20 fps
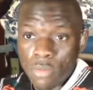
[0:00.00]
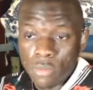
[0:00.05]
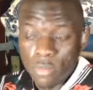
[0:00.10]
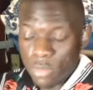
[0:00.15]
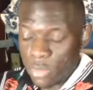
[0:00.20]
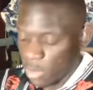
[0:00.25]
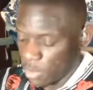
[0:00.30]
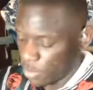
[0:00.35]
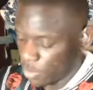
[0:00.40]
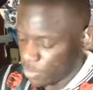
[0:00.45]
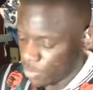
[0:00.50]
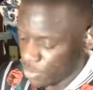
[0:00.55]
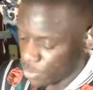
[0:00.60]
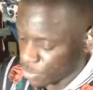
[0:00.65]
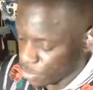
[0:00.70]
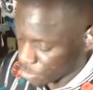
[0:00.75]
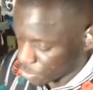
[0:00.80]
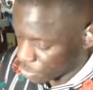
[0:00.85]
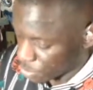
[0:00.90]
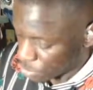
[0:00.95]
Yeah.
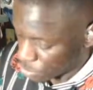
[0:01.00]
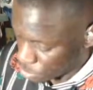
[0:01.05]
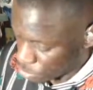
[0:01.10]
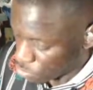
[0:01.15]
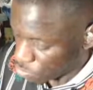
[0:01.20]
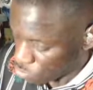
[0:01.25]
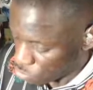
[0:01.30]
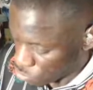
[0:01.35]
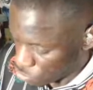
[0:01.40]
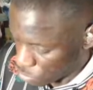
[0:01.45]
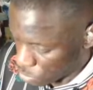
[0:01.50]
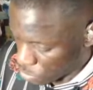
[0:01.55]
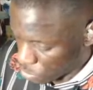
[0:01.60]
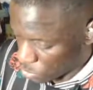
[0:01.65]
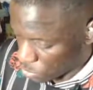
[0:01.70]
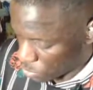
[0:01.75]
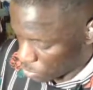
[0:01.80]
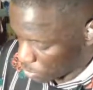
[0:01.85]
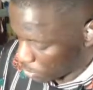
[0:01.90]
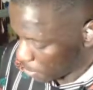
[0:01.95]
Now it's just a
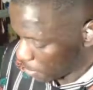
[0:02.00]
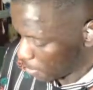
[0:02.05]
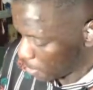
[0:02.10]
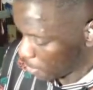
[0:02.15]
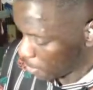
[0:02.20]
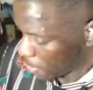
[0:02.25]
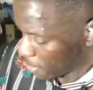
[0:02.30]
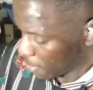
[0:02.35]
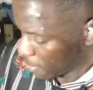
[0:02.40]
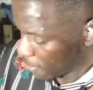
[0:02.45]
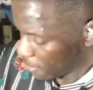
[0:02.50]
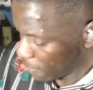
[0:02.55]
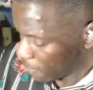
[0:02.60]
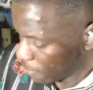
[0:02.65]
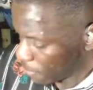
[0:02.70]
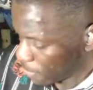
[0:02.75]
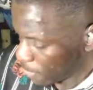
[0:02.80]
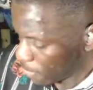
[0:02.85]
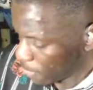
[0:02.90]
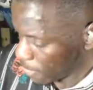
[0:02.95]
matter of
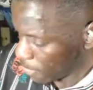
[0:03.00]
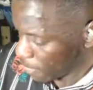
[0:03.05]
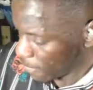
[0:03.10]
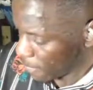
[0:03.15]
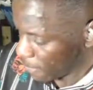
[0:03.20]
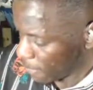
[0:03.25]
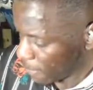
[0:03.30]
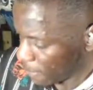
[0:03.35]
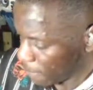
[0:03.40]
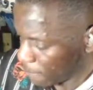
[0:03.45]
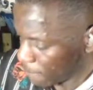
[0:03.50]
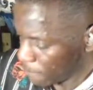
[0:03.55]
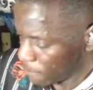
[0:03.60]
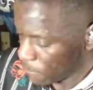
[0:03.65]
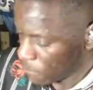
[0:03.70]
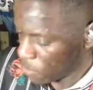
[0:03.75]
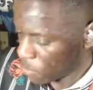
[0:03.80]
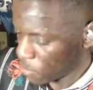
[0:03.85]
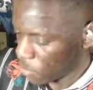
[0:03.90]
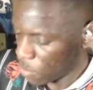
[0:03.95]
how strong they finna
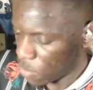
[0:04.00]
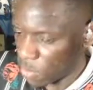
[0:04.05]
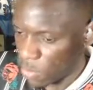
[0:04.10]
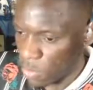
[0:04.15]
get,